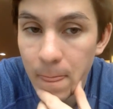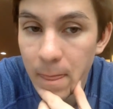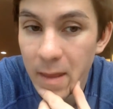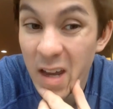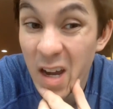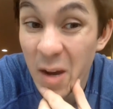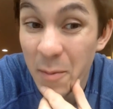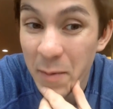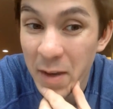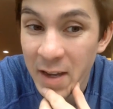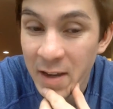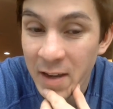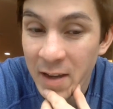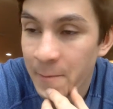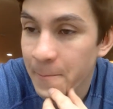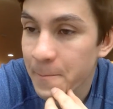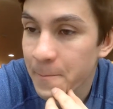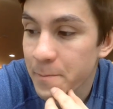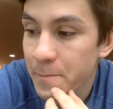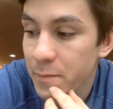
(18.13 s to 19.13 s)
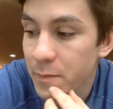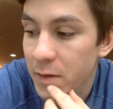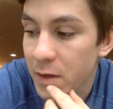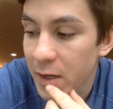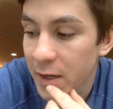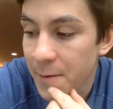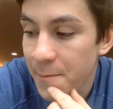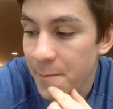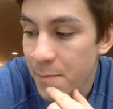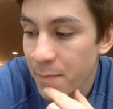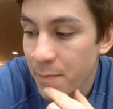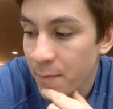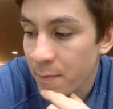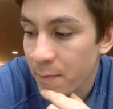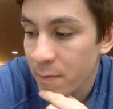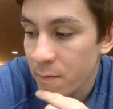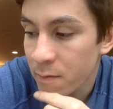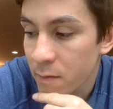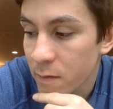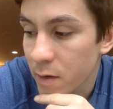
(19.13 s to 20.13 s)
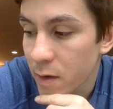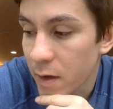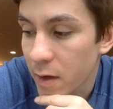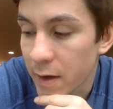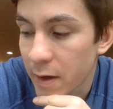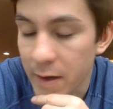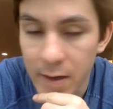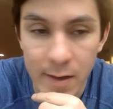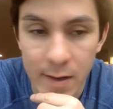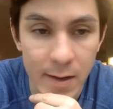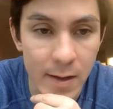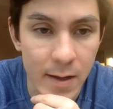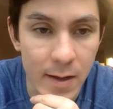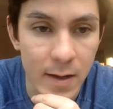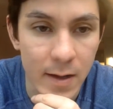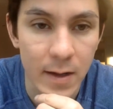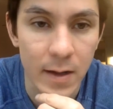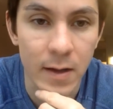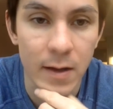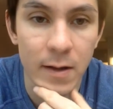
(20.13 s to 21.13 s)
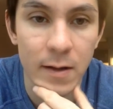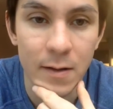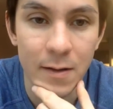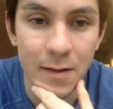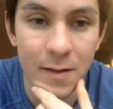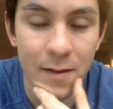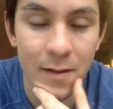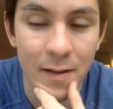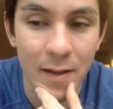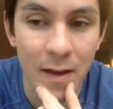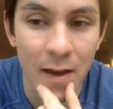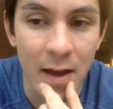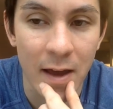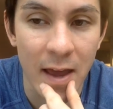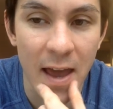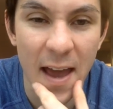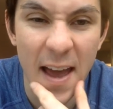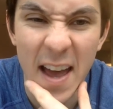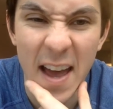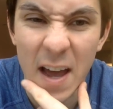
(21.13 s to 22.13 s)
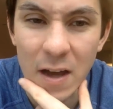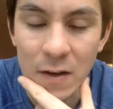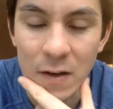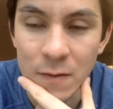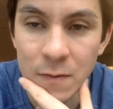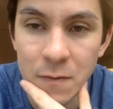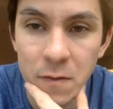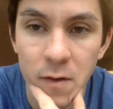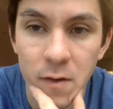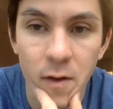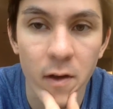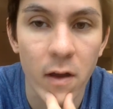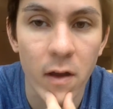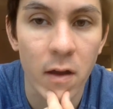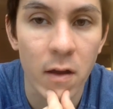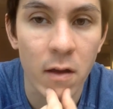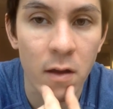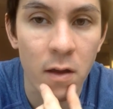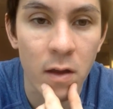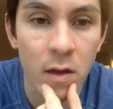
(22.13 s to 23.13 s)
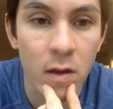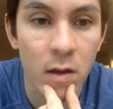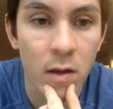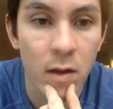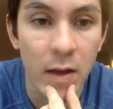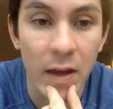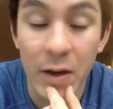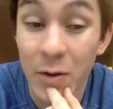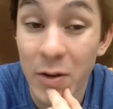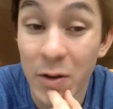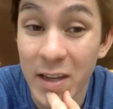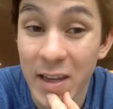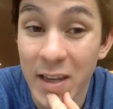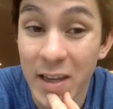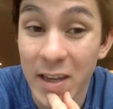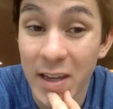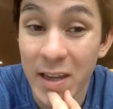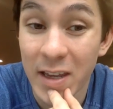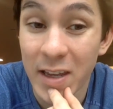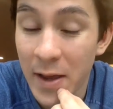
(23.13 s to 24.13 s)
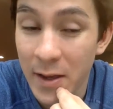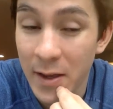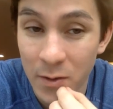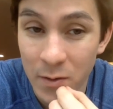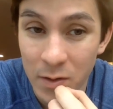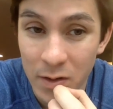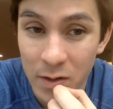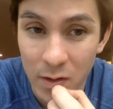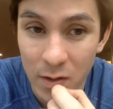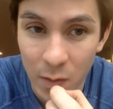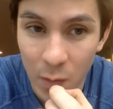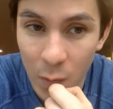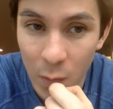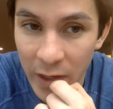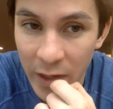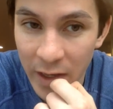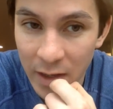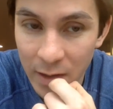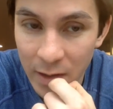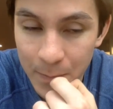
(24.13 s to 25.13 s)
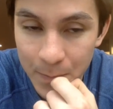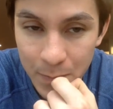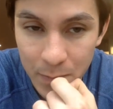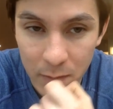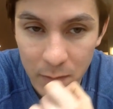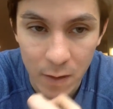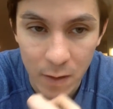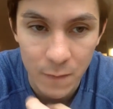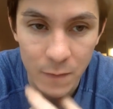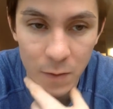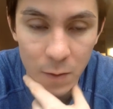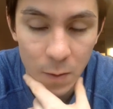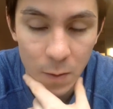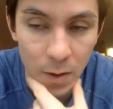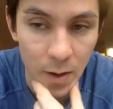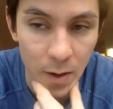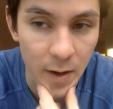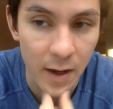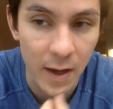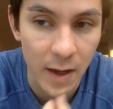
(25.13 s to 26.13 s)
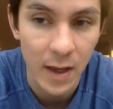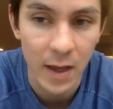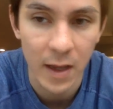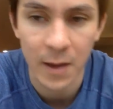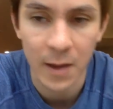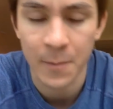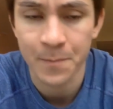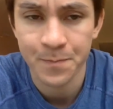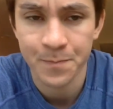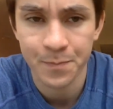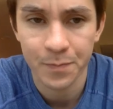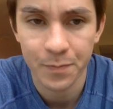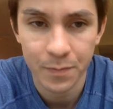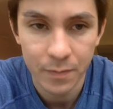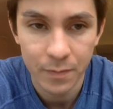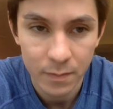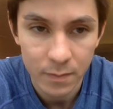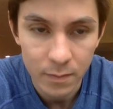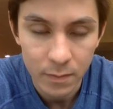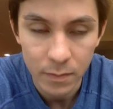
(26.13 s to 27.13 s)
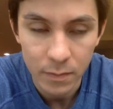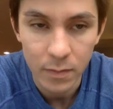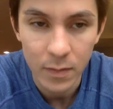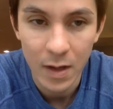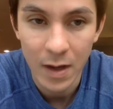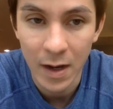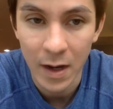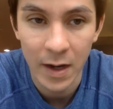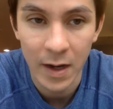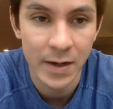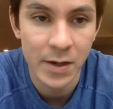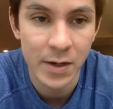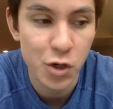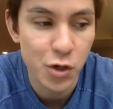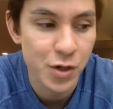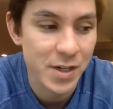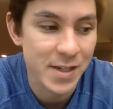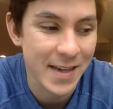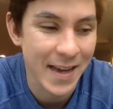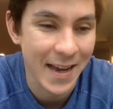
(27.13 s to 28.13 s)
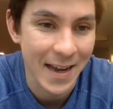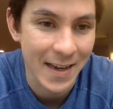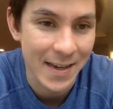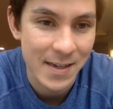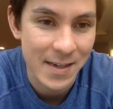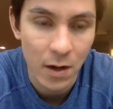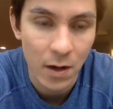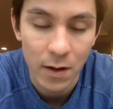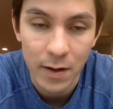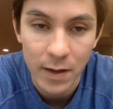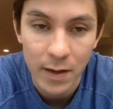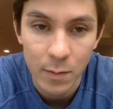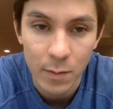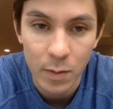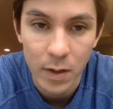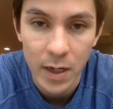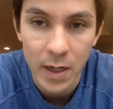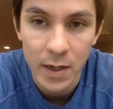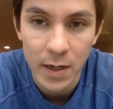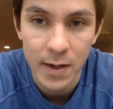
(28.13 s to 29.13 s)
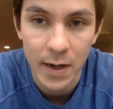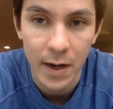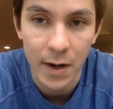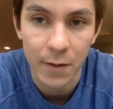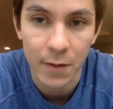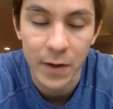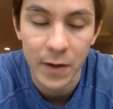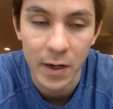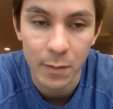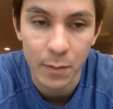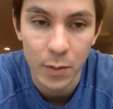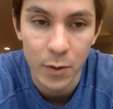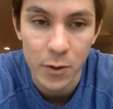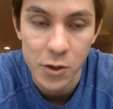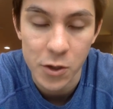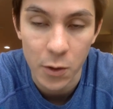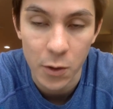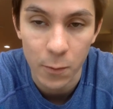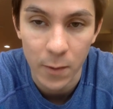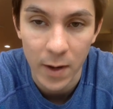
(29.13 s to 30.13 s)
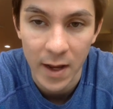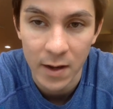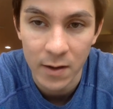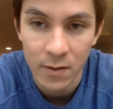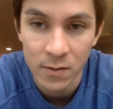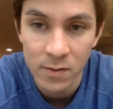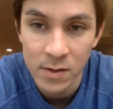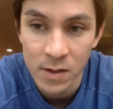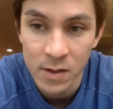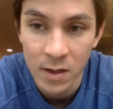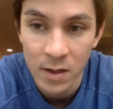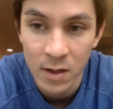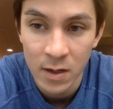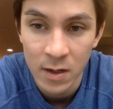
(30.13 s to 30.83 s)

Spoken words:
coming, okay, I have how to gain a pound a week. If you are a undersized hockey player, tired of getting pushed around,